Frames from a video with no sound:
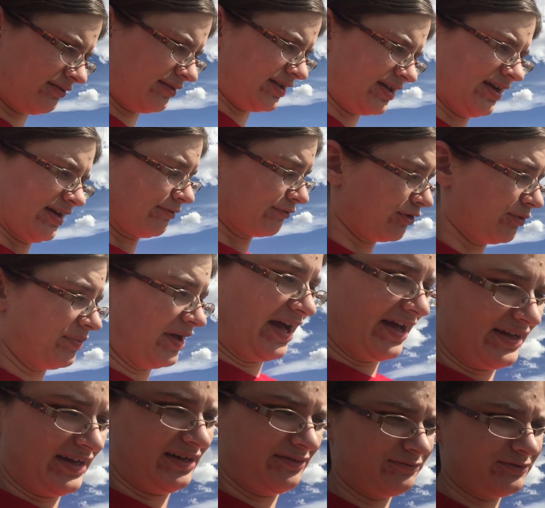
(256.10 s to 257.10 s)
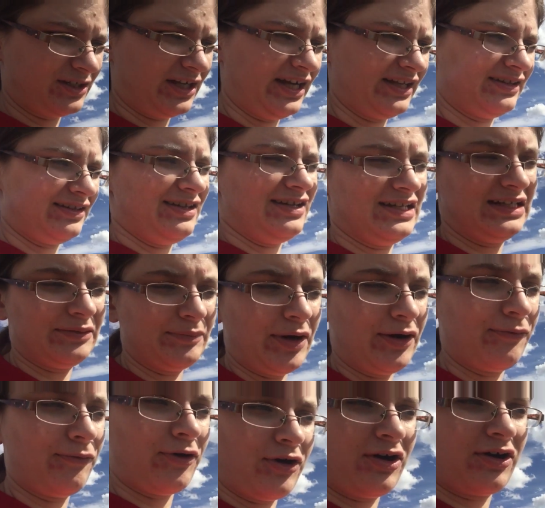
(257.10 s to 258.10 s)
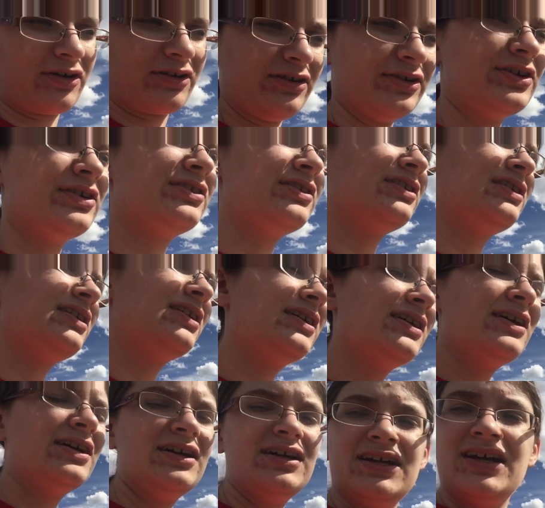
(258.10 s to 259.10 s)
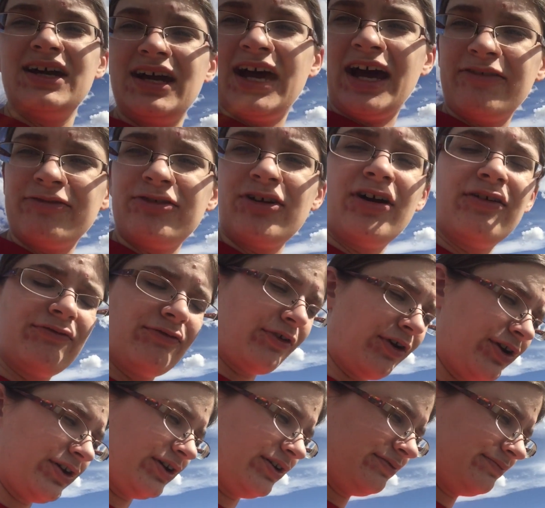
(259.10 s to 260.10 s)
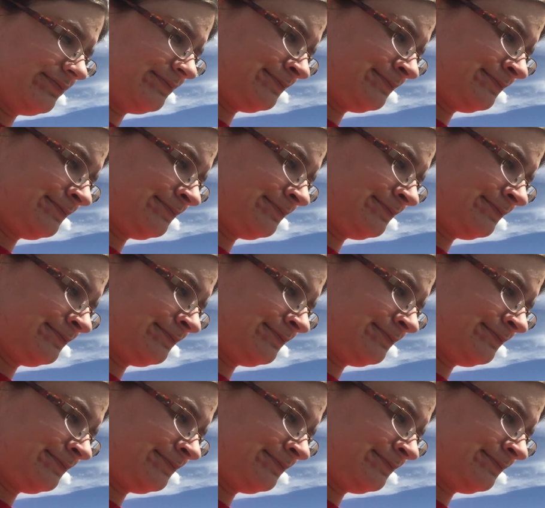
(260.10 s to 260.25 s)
only like real bad at when I, at the end of my walk after I've run it,